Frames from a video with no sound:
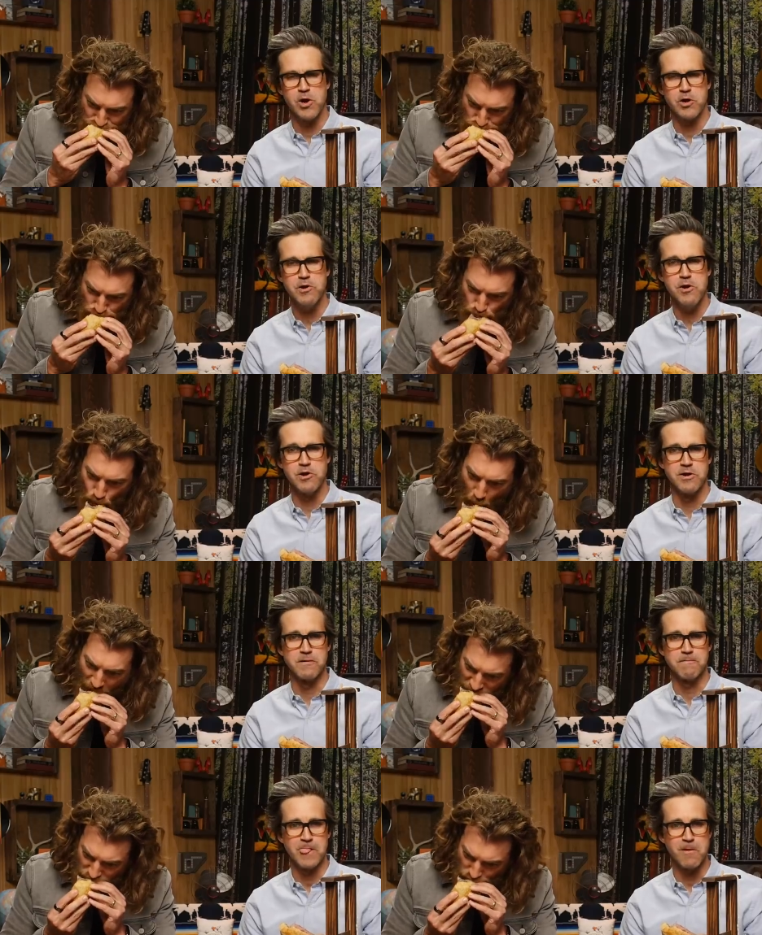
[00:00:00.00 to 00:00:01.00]
Speaker 1: my
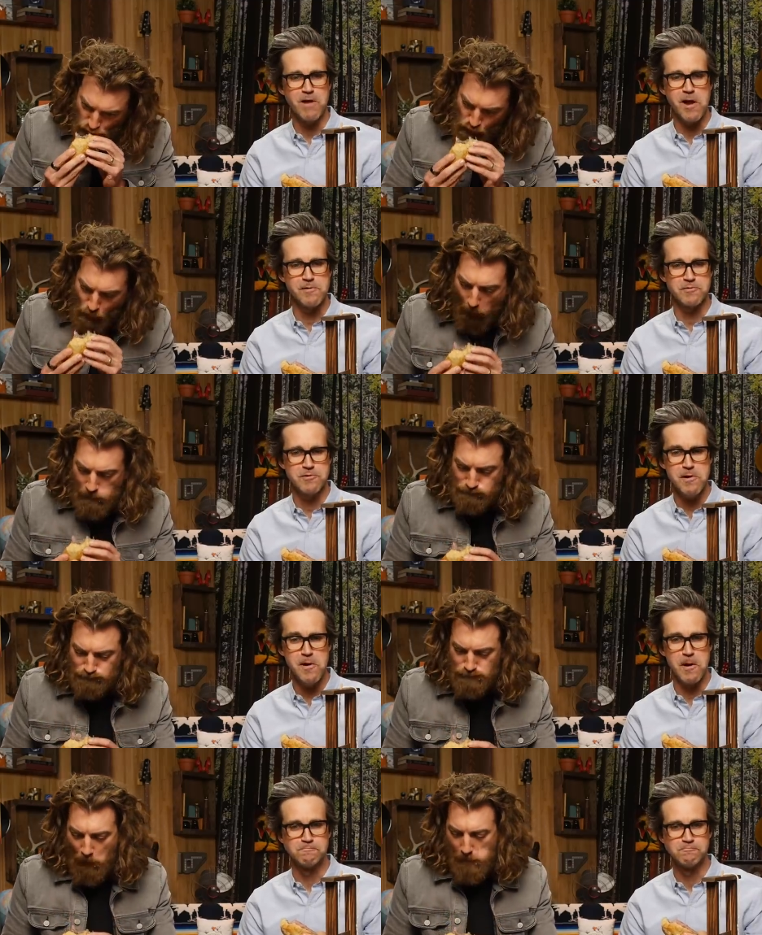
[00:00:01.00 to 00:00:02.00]
goodness, that is
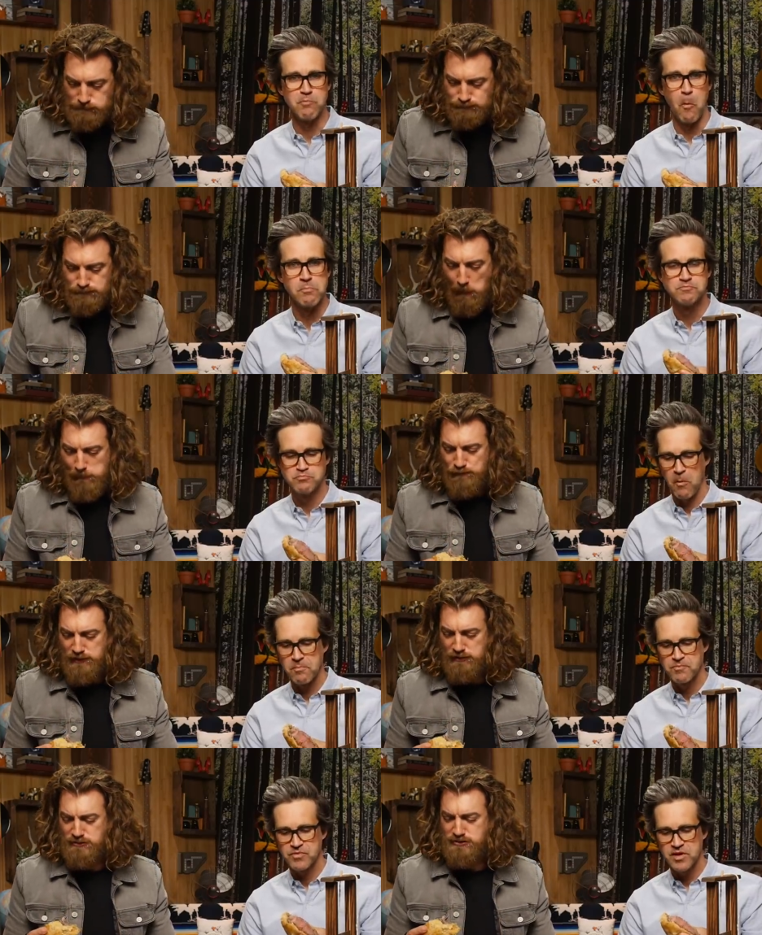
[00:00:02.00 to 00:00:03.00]
good.
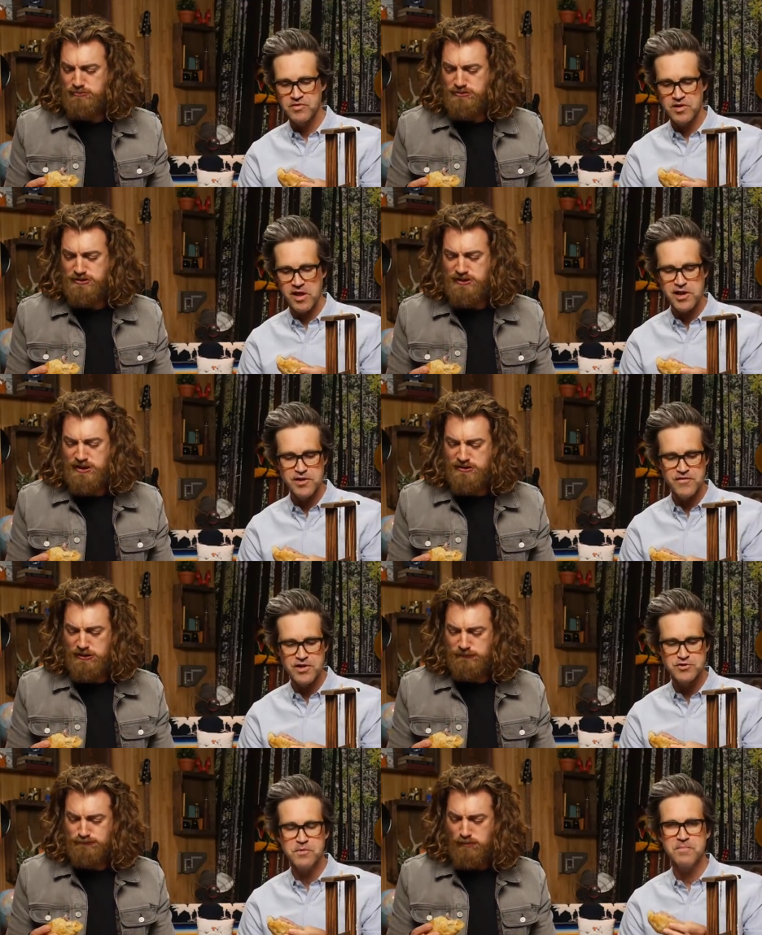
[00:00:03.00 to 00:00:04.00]
Oh, it's, so it's an tender.
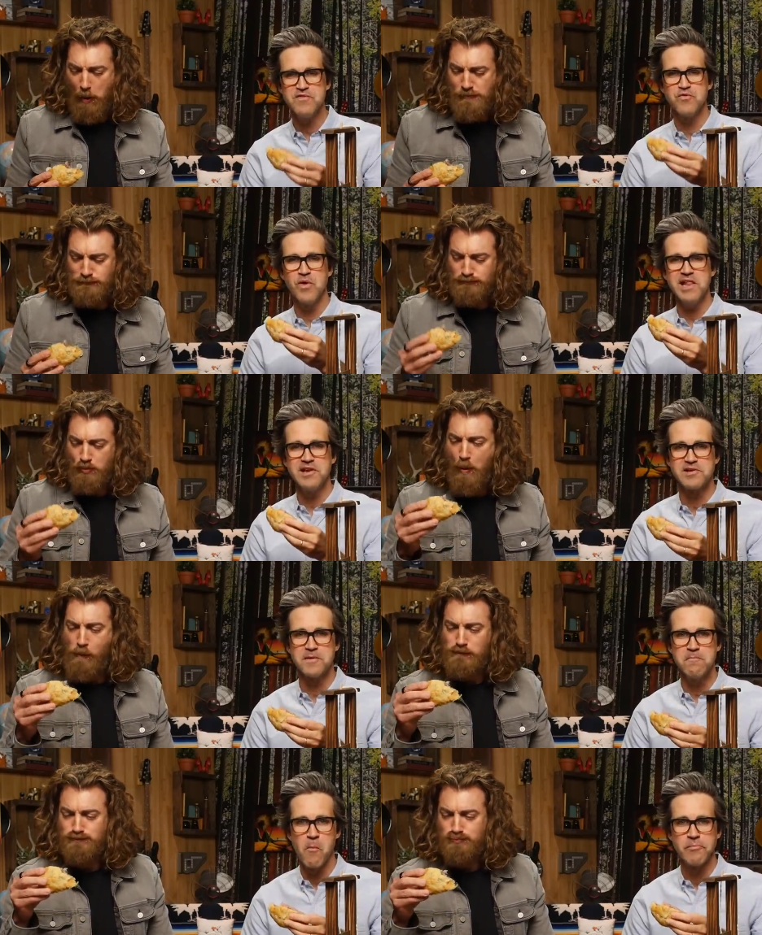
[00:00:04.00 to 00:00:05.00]
individual beef
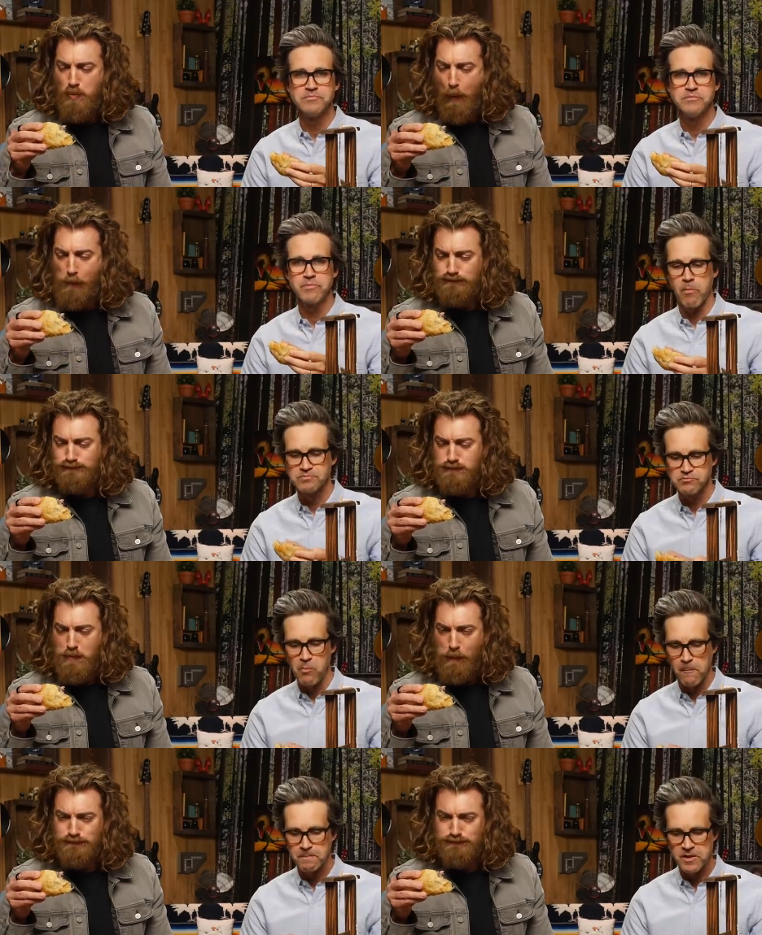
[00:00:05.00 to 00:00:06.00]
Wellington
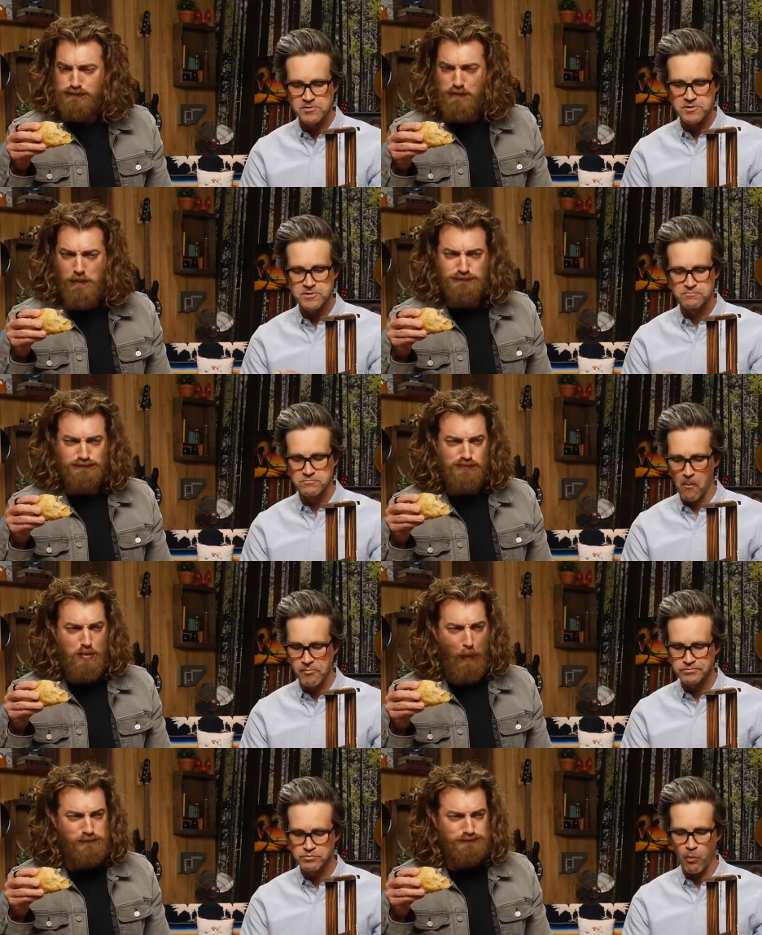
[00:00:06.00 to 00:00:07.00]
that you,
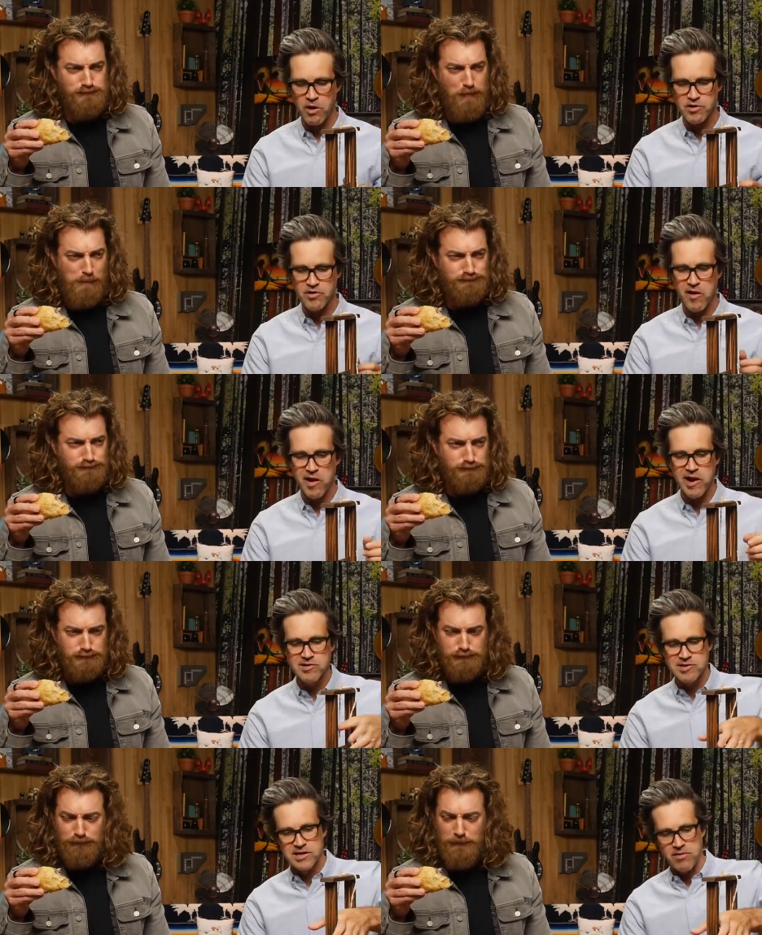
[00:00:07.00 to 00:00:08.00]
mm. a
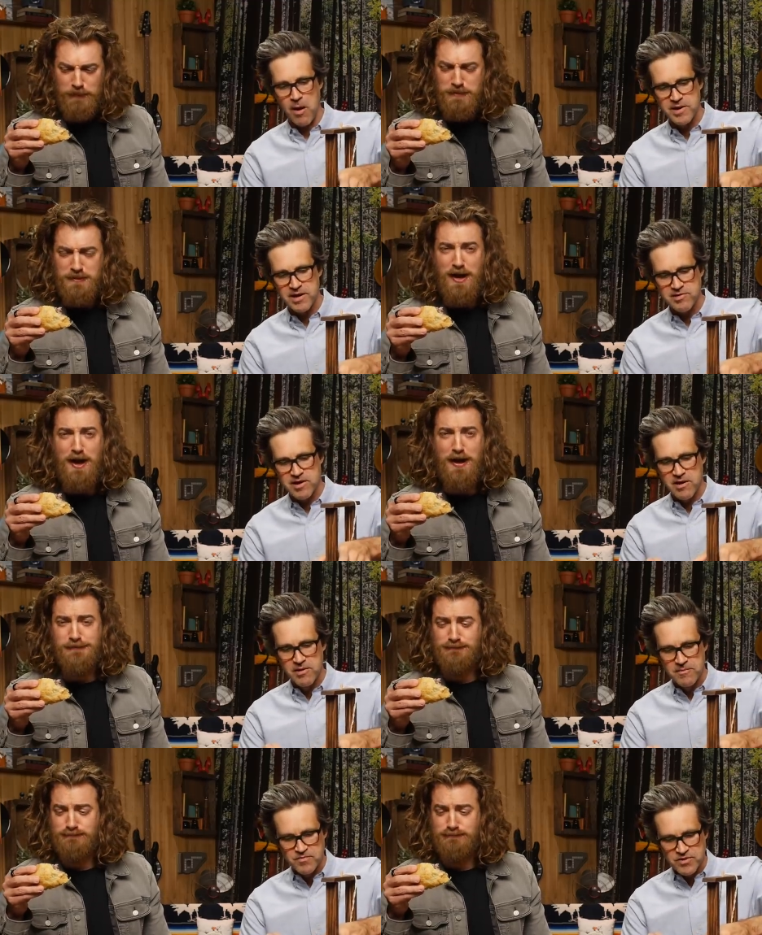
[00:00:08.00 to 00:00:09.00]
guillotine. I mean, dang!
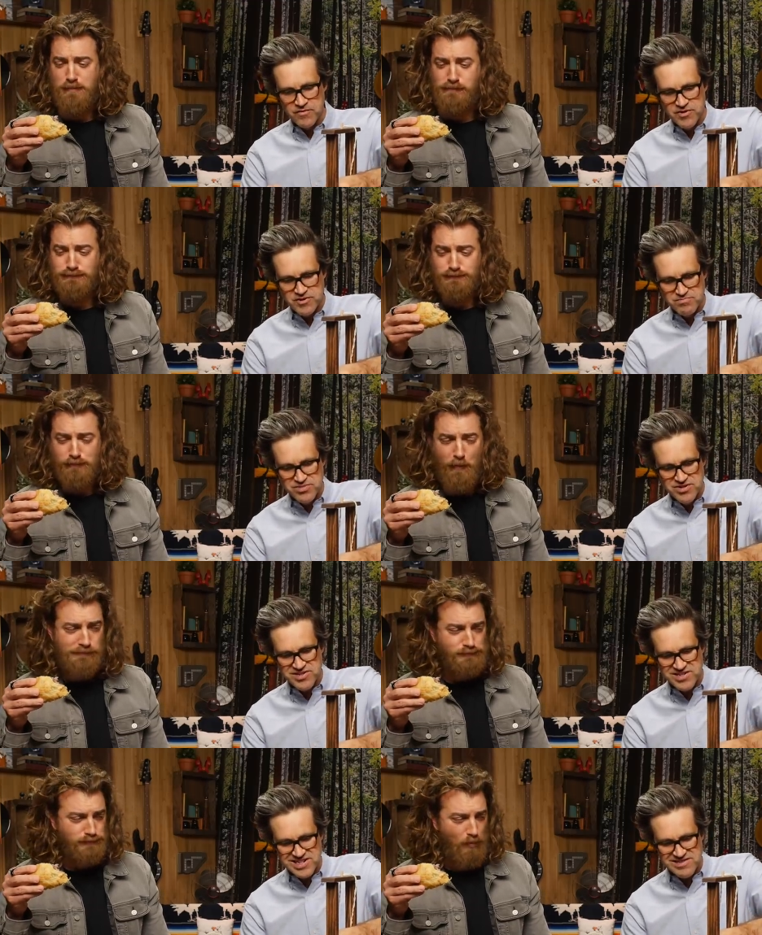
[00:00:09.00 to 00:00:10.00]
if you just
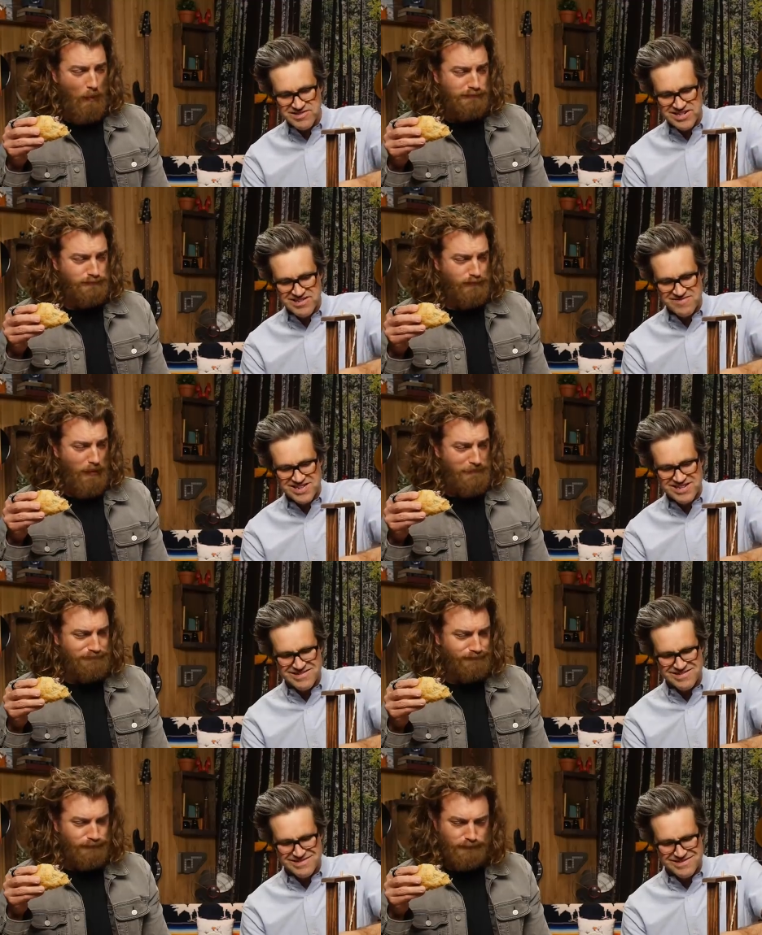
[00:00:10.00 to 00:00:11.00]
push down on that really
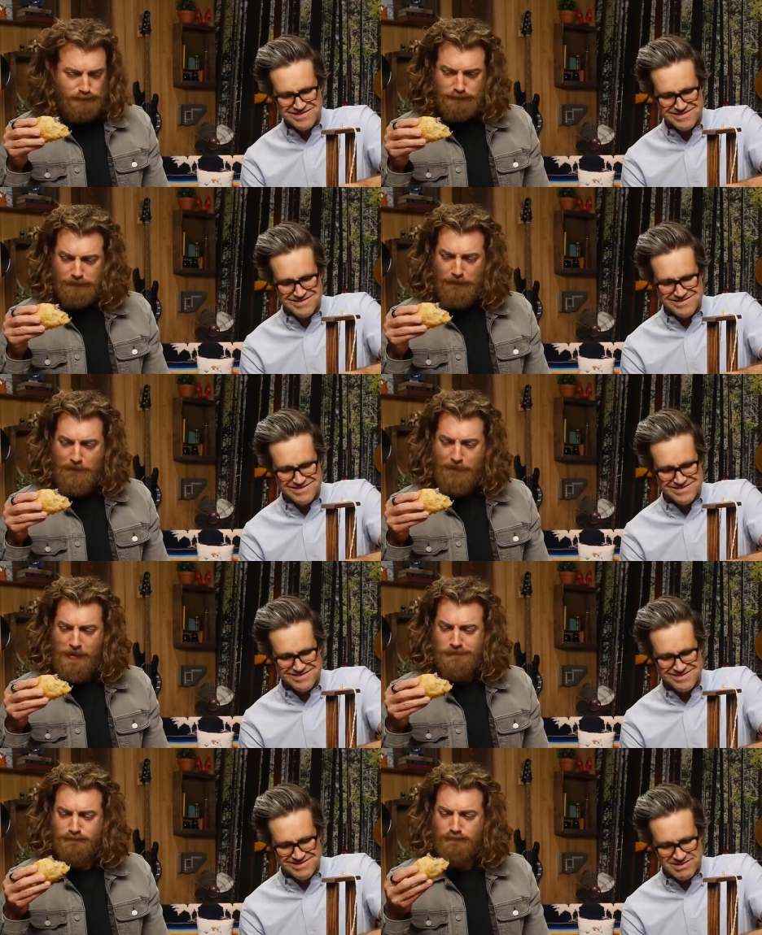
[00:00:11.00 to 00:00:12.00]

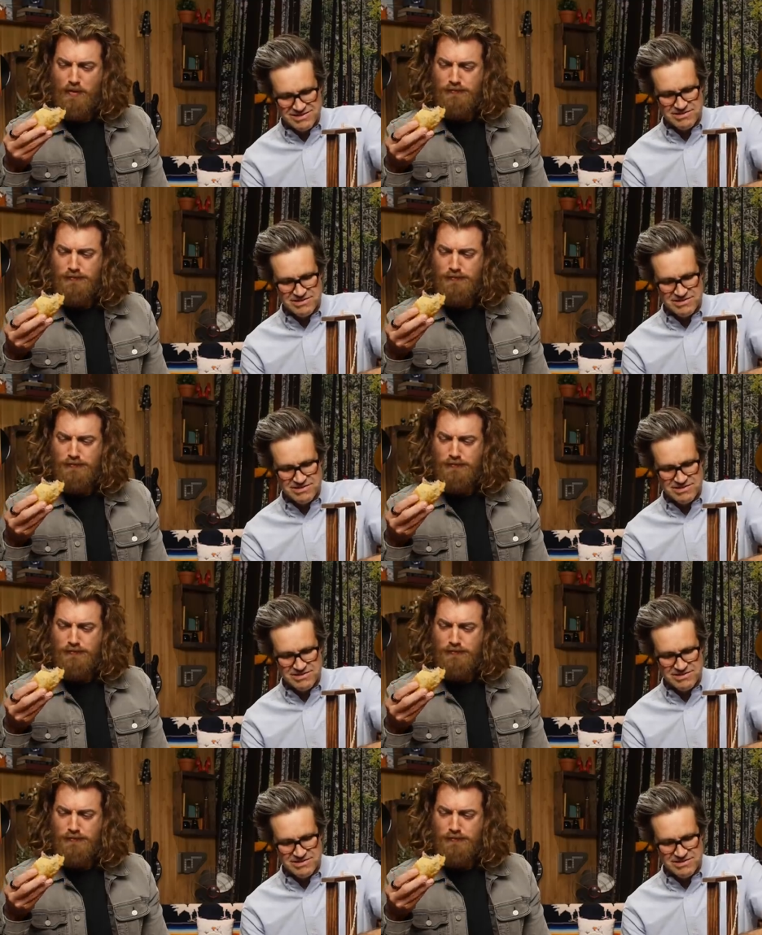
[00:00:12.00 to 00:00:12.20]
hard.